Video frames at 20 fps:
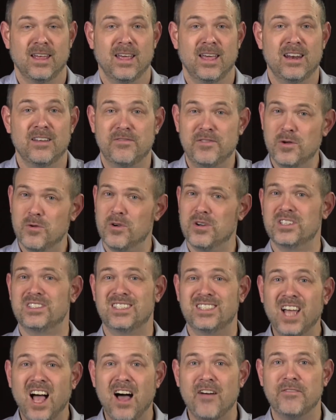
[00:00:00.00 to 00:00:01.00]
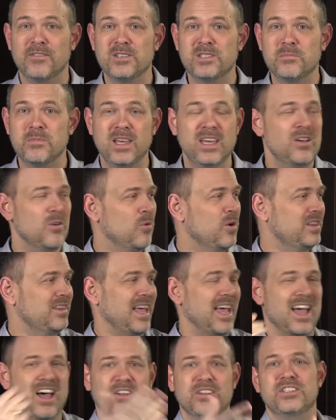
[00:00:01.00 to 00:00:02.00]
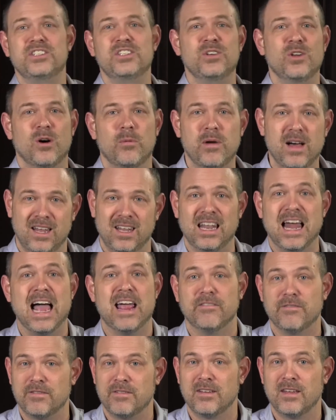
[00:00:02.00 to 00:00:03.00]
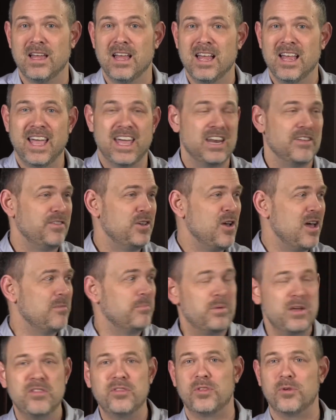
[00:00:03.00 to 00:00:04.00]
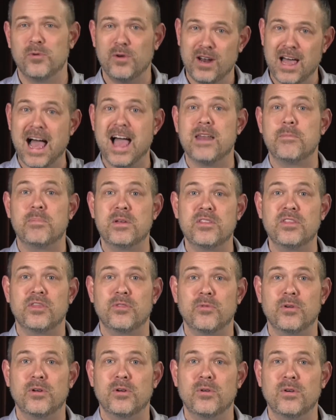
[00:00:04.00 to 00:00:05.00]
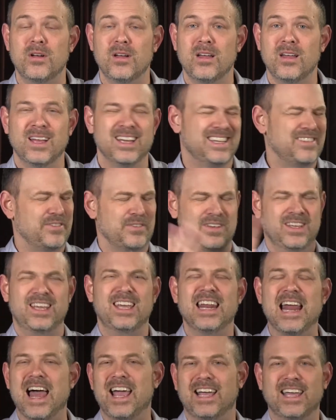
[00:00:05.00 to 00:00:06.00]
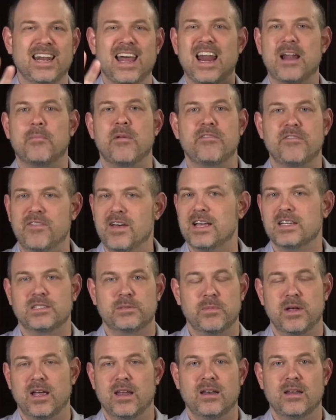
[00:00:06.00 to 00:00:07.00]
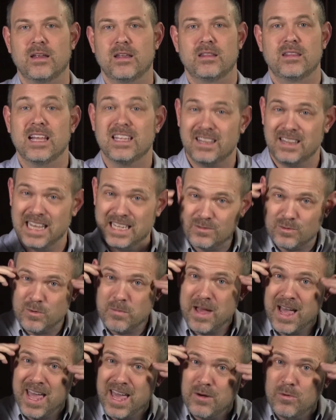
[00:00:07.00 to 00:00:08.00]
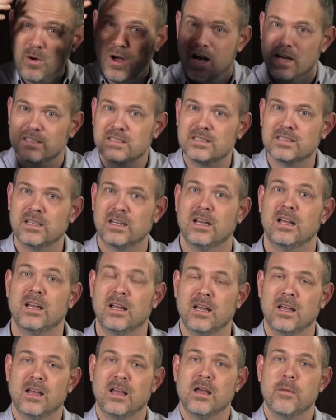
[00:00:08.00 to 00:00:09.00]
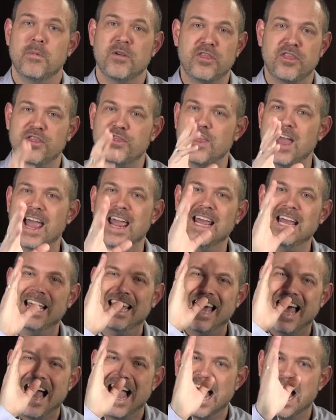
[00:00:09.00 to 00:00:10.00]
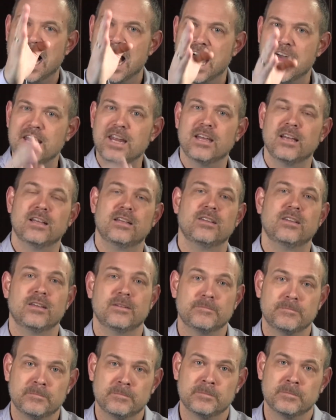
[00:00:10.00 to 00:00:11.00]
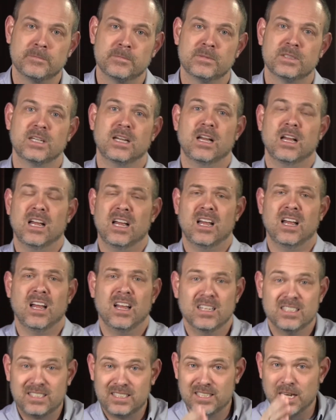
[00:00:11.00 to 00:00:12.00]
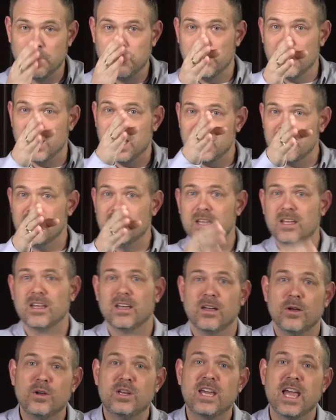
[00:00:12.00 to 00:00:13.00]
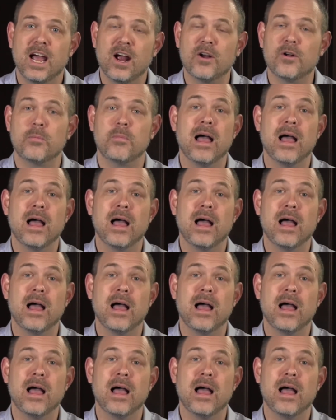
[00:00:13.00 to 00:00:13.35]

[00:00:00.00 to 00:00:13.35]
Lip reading: And if you weren't as tough as me, what the hell did you know about life? And if you hadn't been through what I'd been through, get out of my face, man. That's where my head was. But thank God somebody who cared